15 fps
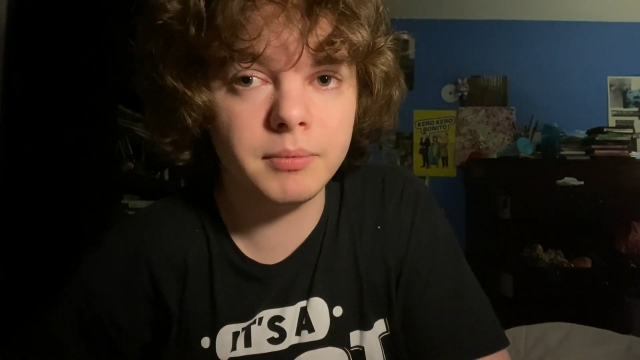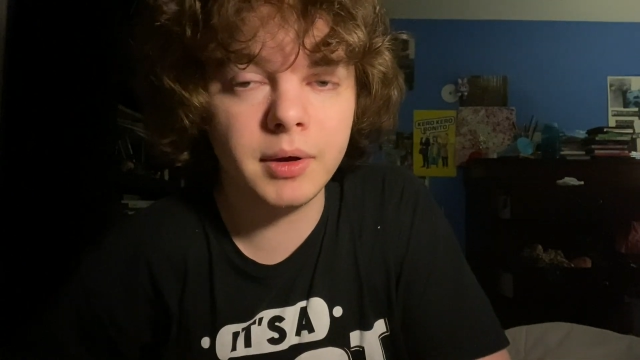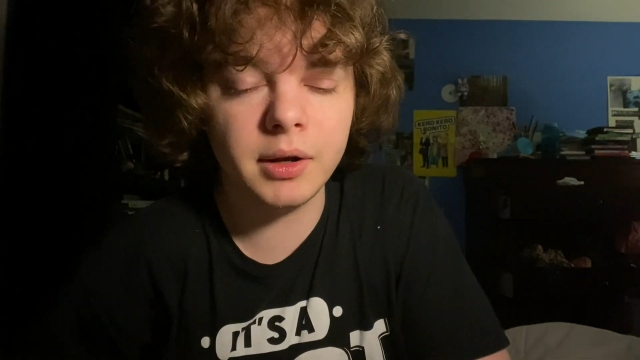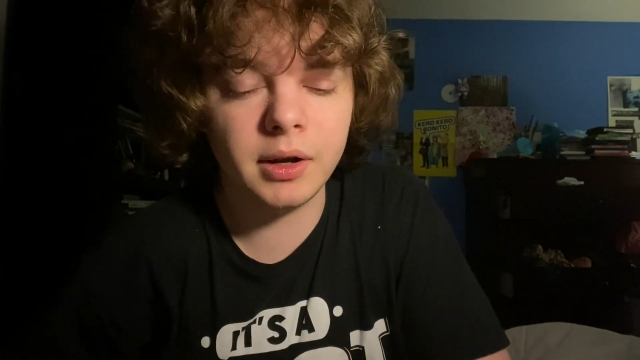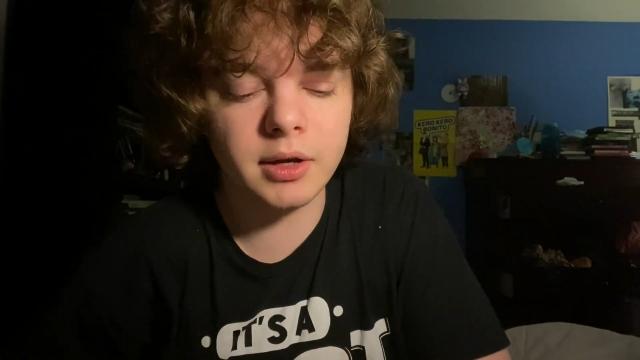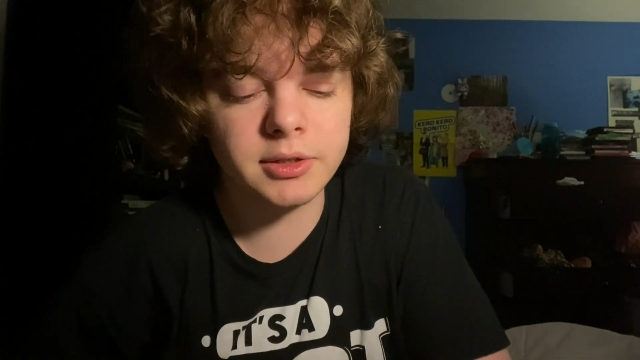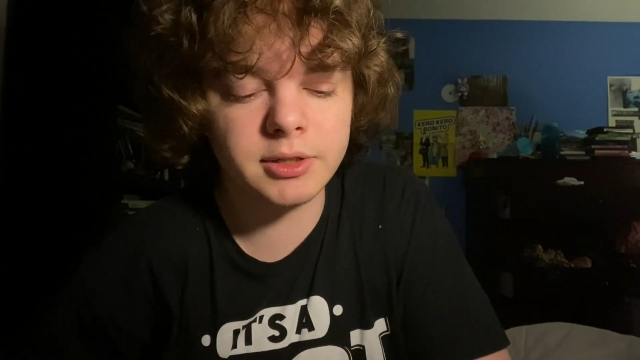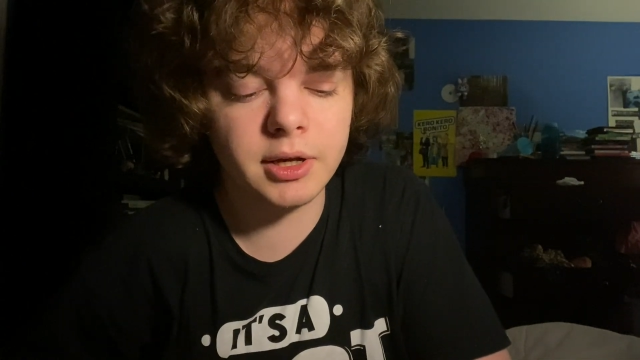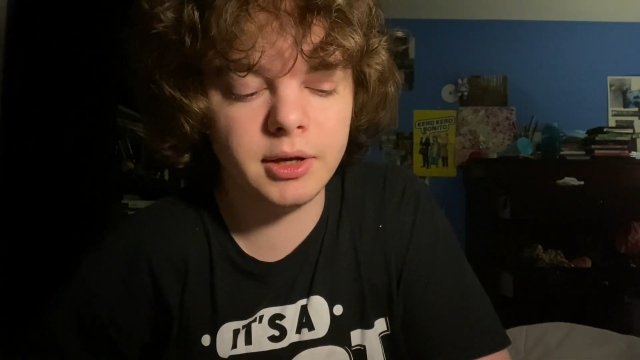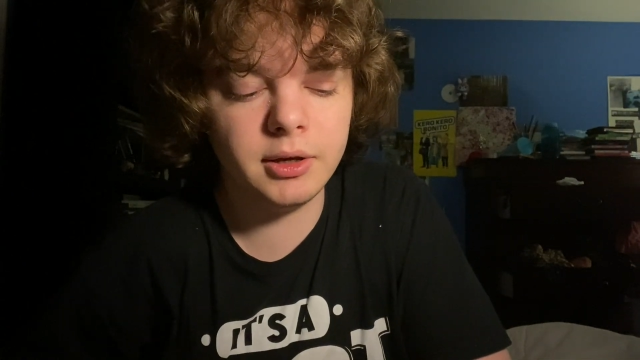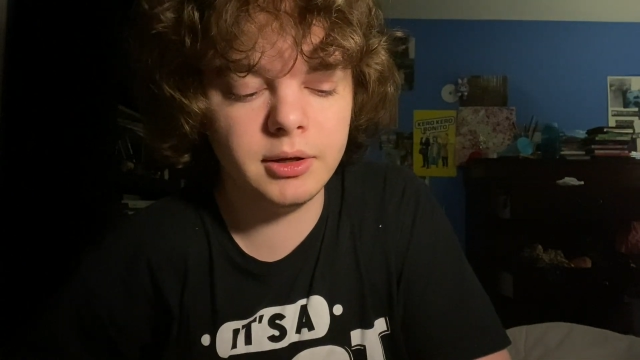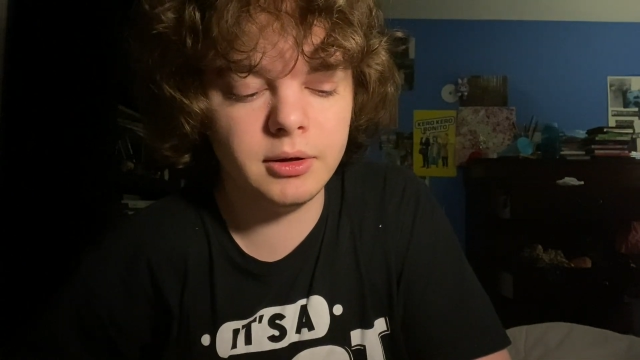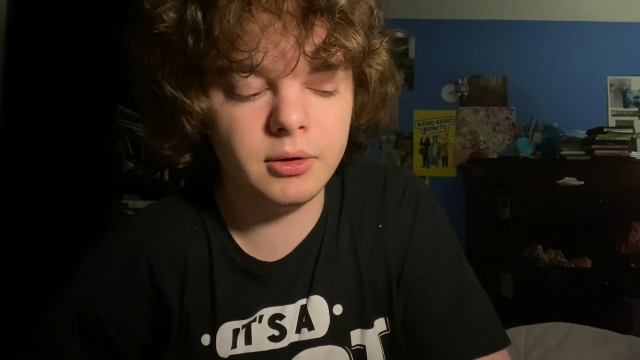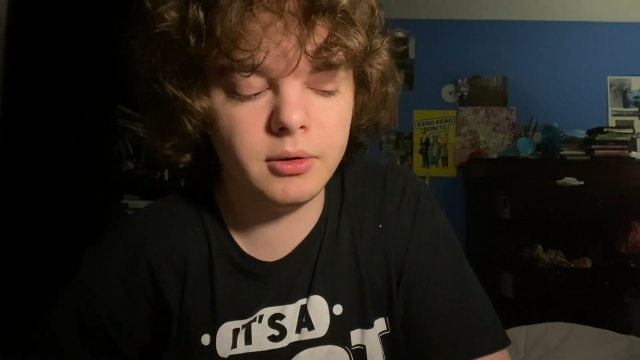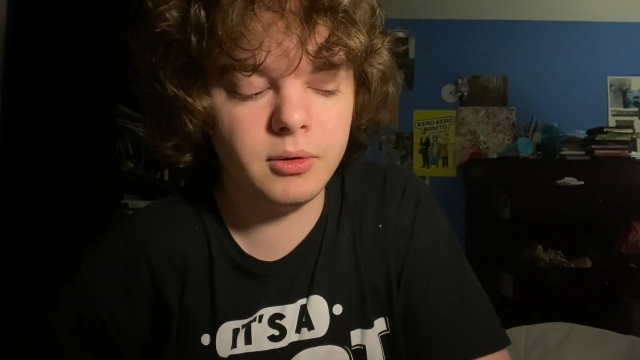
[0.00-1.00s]
And I
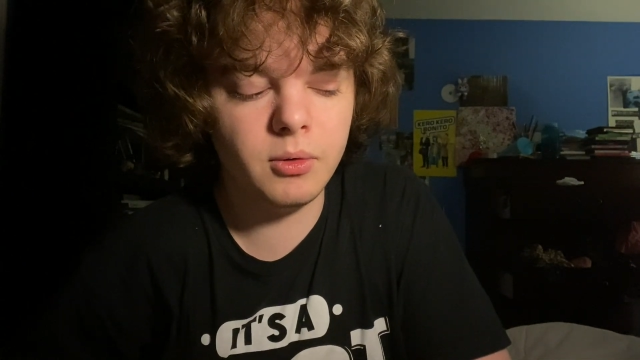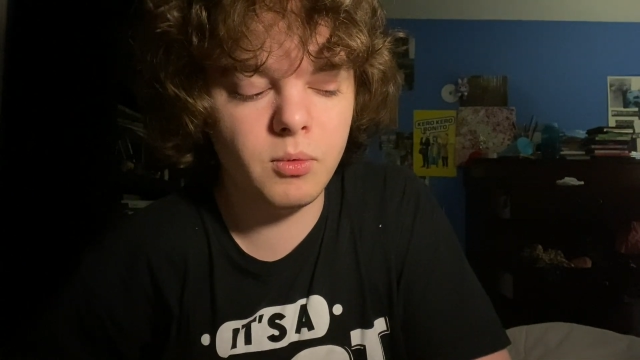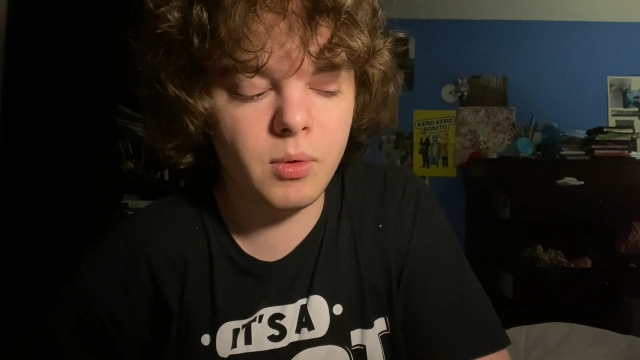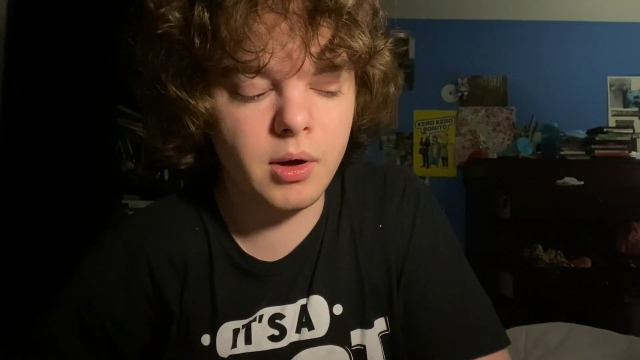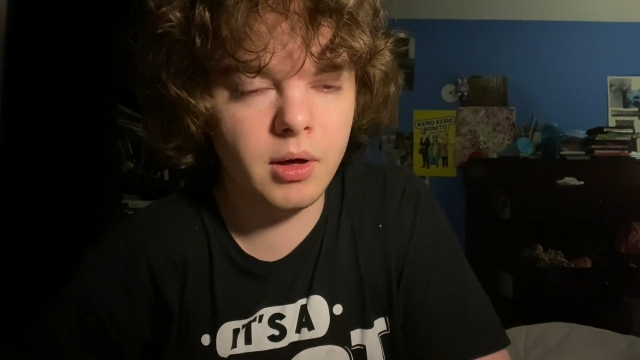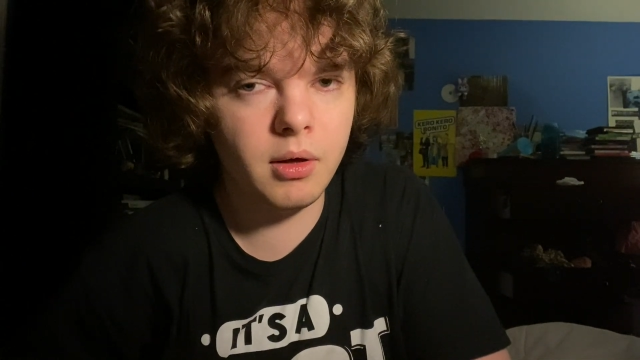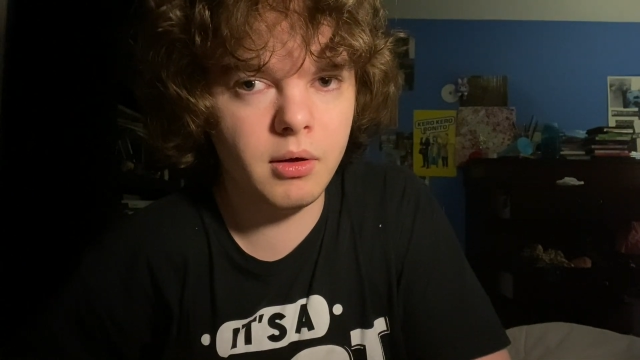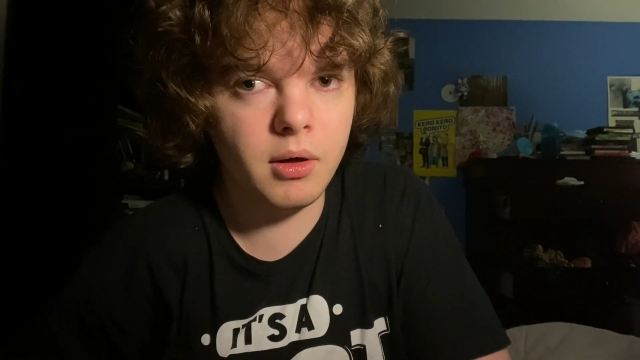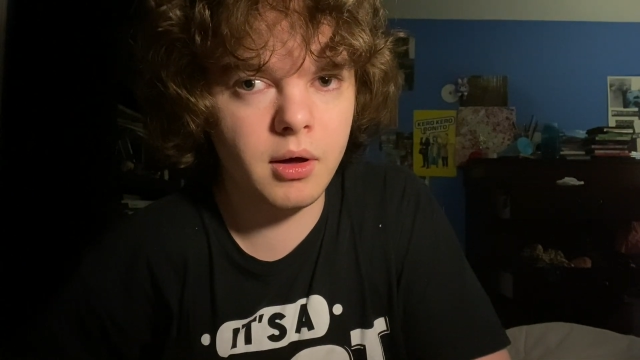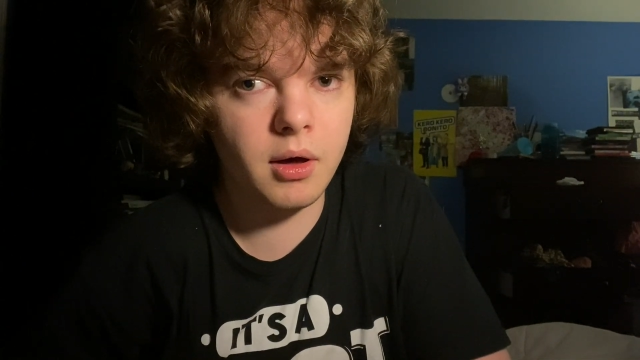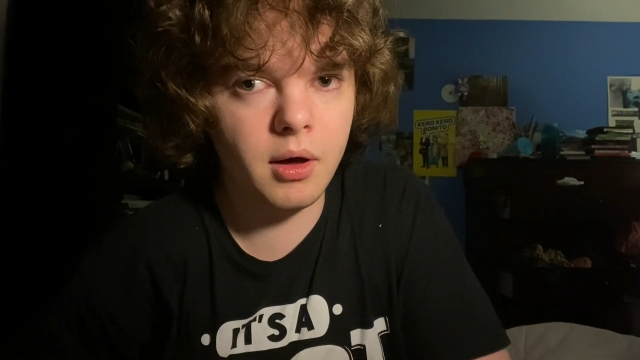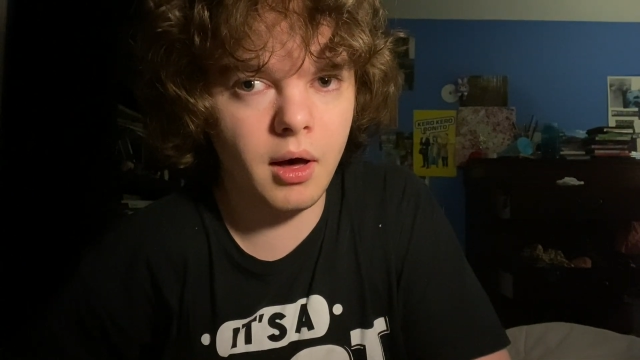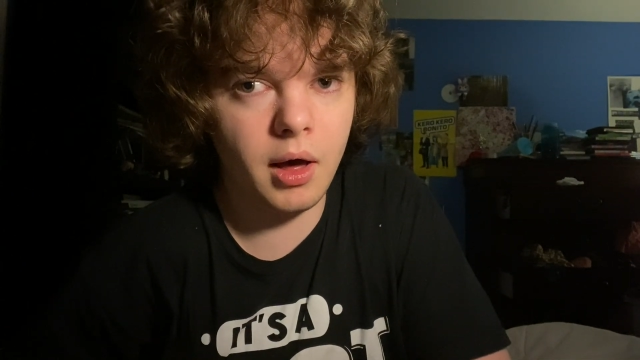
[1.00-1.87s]
say, well,